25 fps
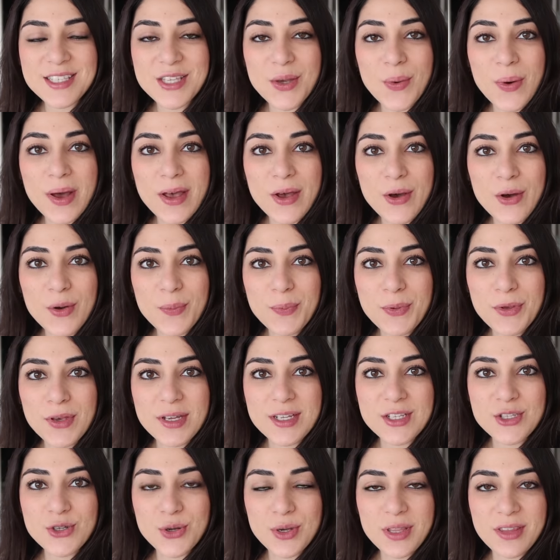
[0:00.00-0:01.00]
So I hope
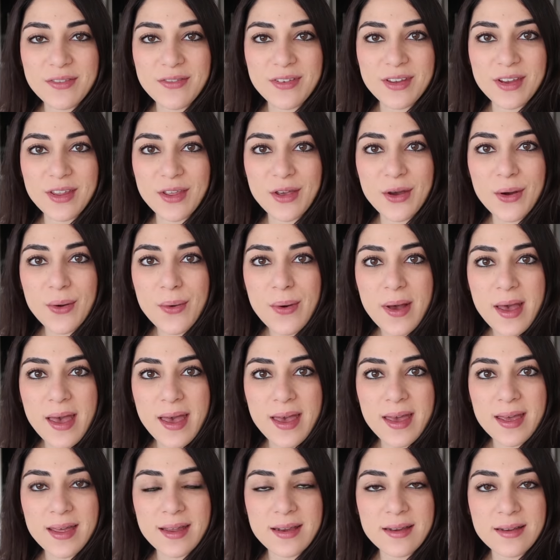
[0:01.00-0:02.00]
you enjoy the video
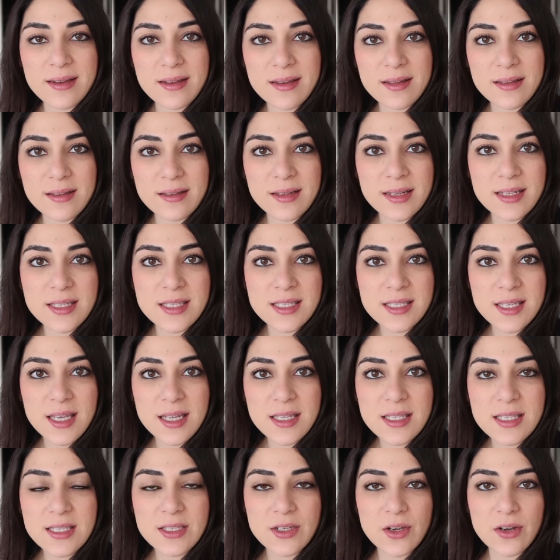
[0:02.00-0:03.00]
and let's
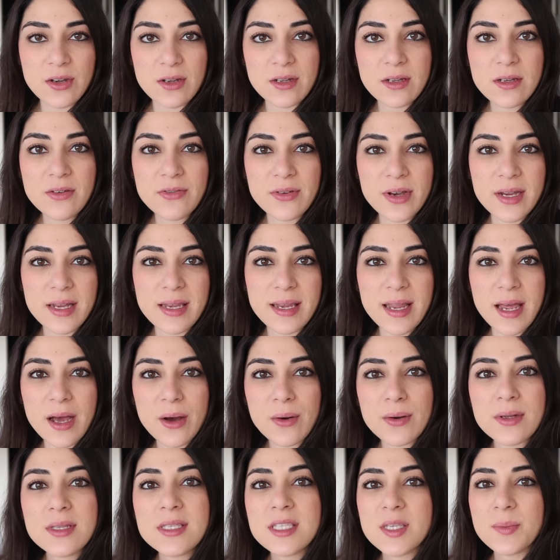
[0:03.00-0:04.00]
get started. Right
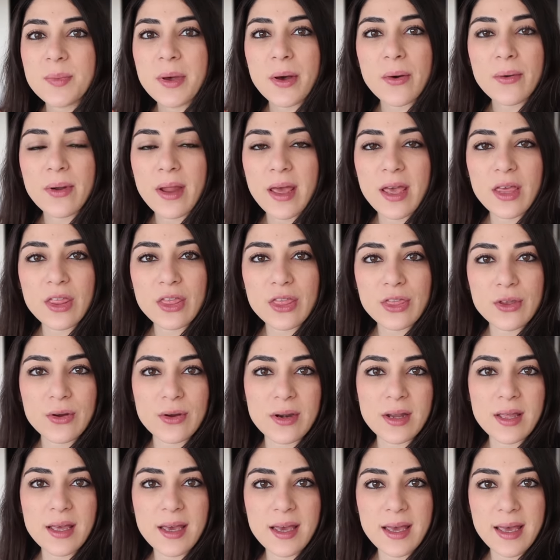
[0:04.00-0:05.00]
now it's about
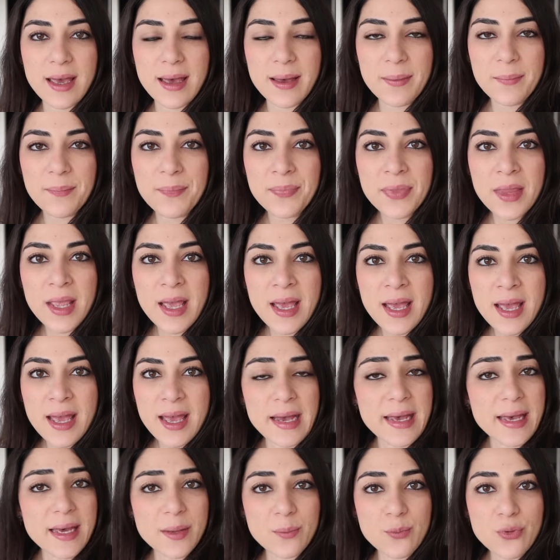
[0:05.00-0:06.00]
8.30 a.m.
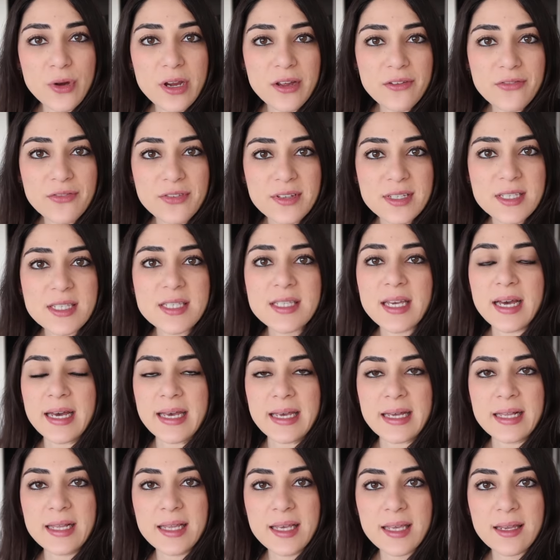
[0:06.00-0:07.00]
I had breakfast,
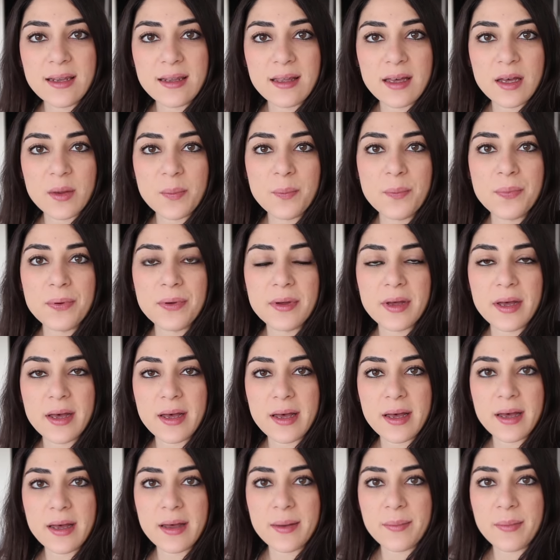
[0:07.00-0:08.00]
I cleaned up,
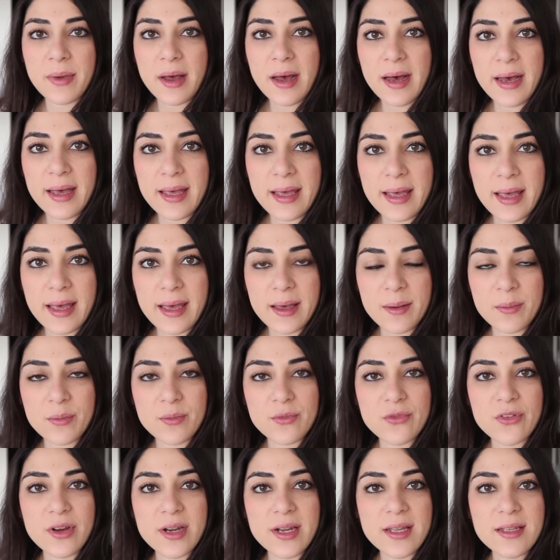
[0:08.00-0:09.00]
um, I
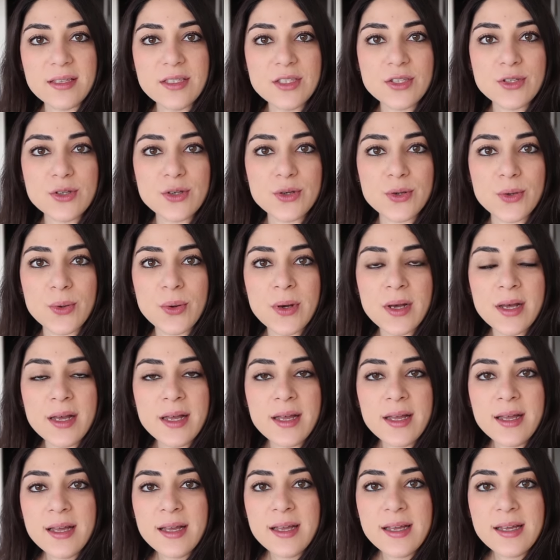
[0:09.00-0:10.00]
am ready to
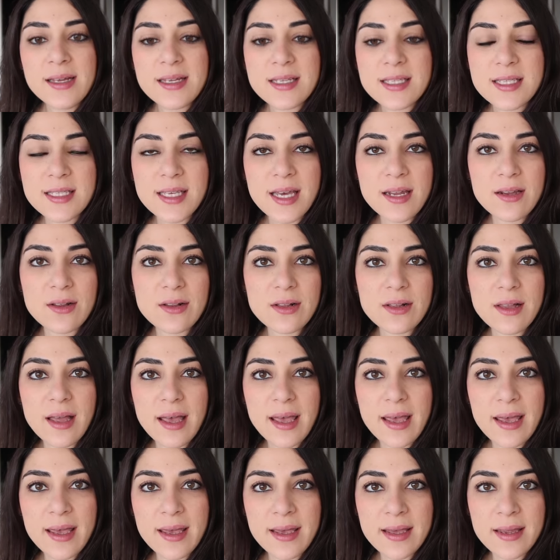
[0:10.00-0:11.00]
settle
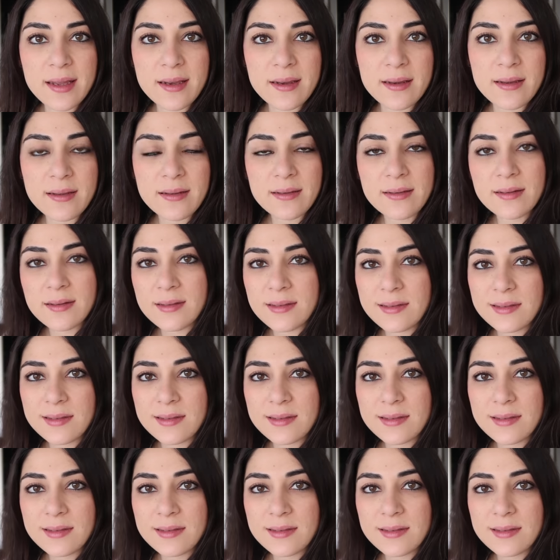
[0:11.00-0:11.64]
and